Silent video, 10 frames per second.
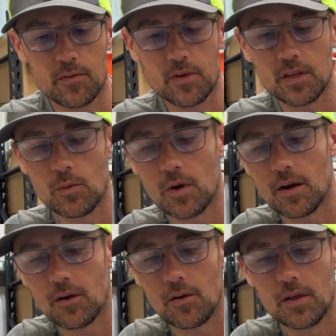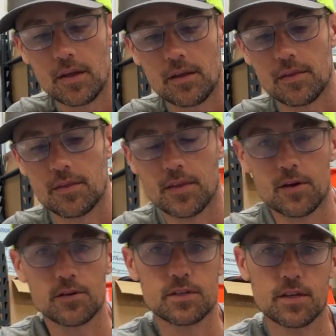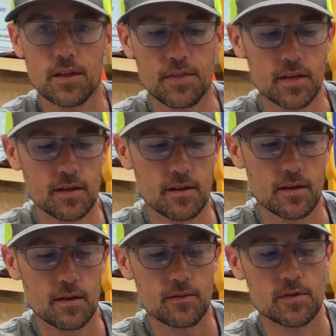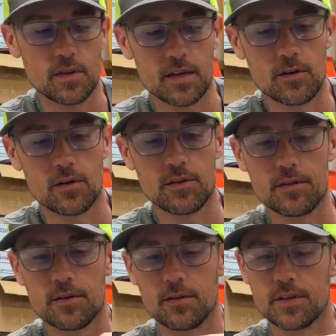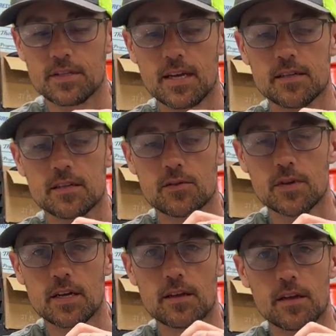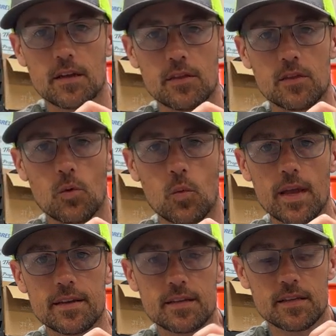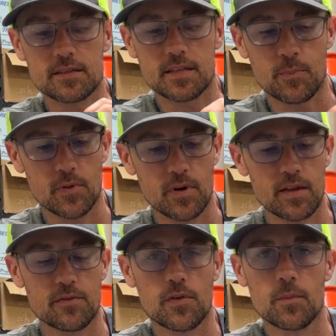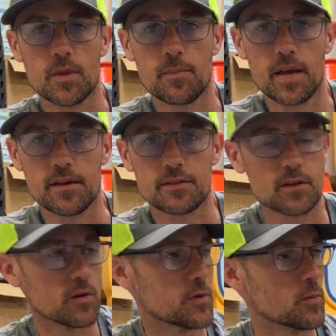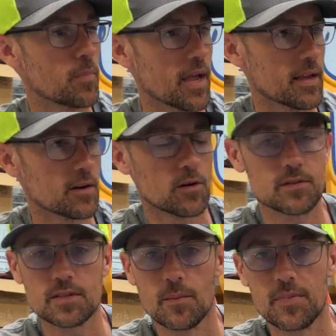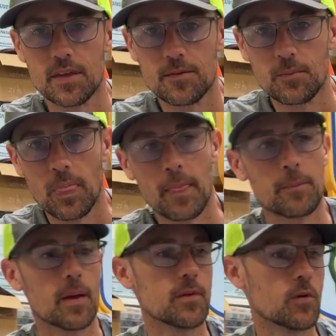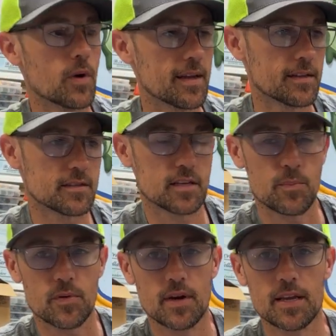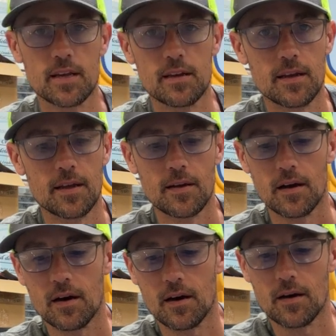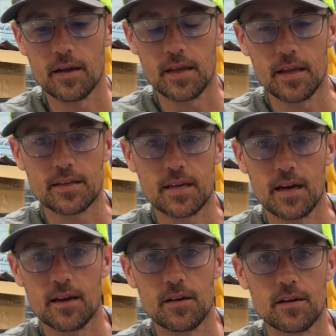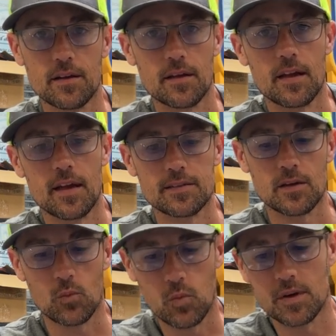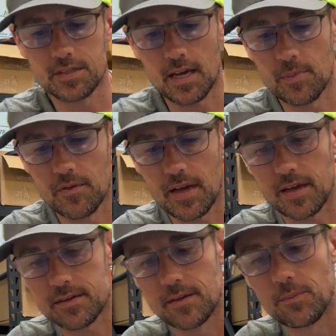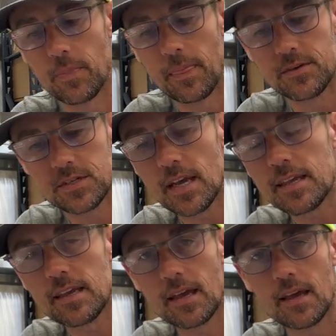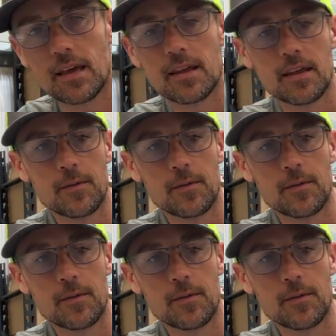it really well. There's nothing, so like on the Texas rig, the weight can separate from the bait. So if you bang it on something, maybe the weight gets separated. It kind of has it one type of action. Shaky head,